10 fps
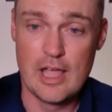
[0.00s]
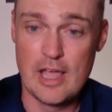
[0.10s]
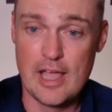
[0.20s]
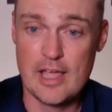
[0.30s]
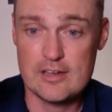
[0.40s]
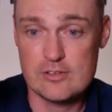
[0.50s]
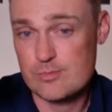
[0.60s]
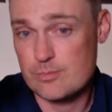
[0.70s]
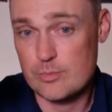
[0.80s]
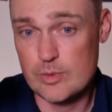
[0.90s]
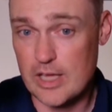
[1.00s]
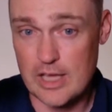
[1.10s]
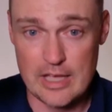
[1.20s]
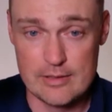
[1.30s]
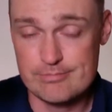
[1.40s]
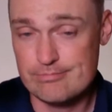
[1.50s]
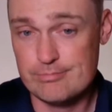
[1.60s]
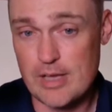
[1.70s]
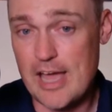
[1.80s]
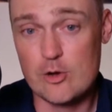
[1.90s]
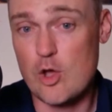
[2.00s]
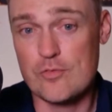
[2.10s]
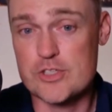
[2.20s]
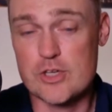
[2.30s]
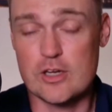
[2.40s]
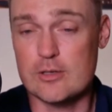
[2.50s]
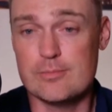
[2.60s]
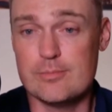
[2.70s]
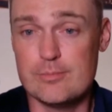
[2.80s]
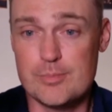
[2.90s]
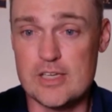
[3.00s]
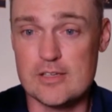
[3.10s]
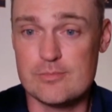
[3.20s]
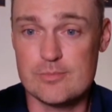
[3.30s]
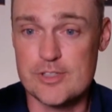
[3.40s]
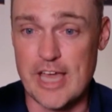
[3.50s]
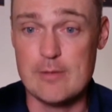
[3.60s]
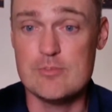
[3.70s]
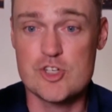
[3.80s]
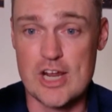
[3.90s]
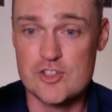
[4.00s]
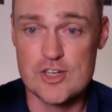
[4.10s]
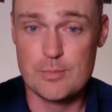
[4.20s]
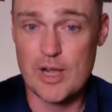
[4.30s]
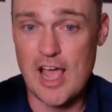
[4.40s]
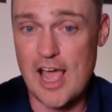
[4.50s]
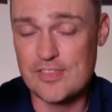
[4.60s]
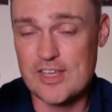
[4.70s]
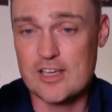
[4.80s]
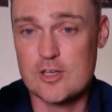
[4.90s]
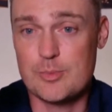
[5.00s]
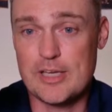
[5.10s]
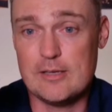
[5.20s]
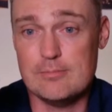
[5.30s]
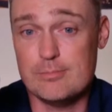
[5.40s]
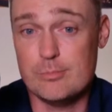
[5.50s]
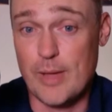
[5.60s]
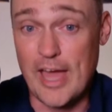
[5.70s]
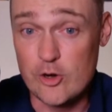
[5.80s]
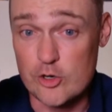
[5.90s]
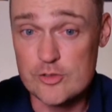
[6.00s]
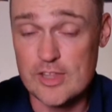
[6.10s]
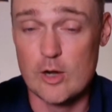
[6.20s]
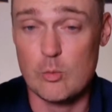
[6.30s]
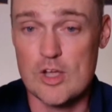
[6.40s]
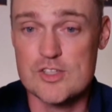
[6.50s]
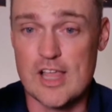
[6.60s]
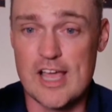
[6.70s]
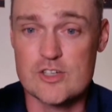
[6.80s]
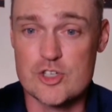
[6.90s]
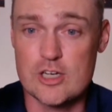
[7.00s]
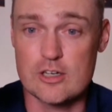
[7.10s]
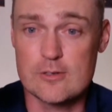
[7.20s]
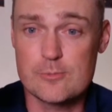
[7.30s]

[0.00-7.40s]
And I don't know if it's going to be game changing, but I think it could be better than it was last year.